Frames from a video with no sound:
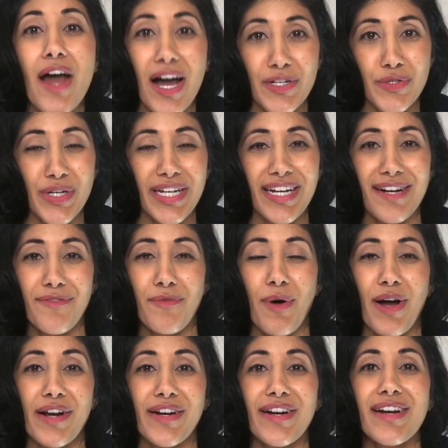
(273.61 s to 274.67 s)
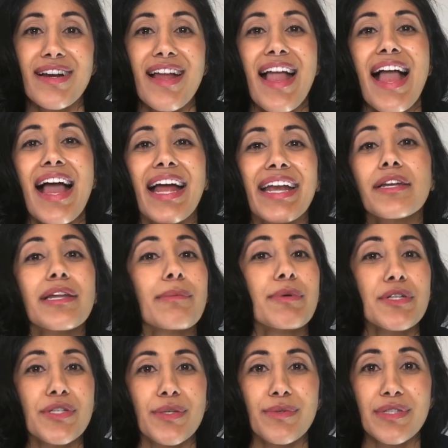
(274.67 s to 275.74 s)
not drinking enough water.
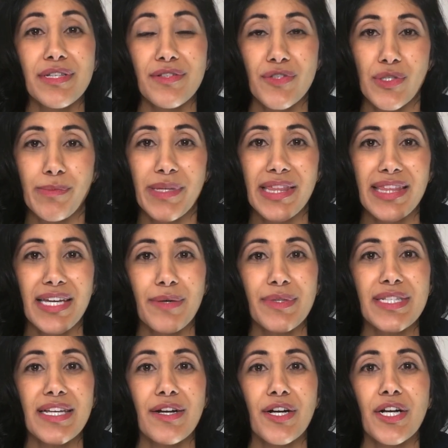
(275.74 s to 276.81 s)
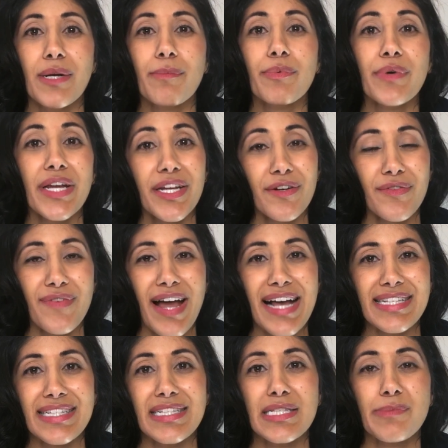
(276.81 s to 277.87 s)
Number 2 is consuming liquids that are going to break your
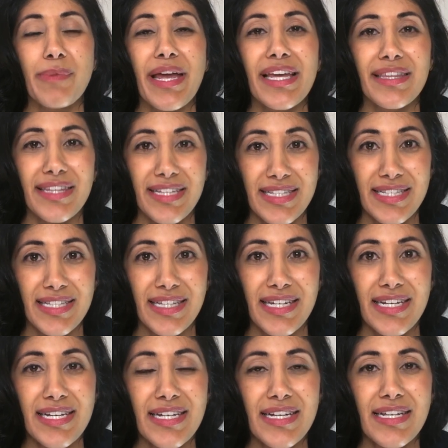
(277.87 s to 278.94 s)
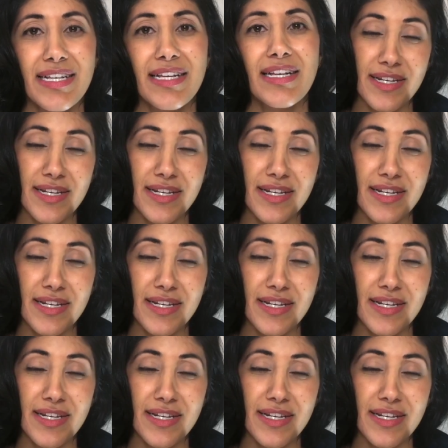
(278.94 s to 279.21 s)
fast and spike insulin.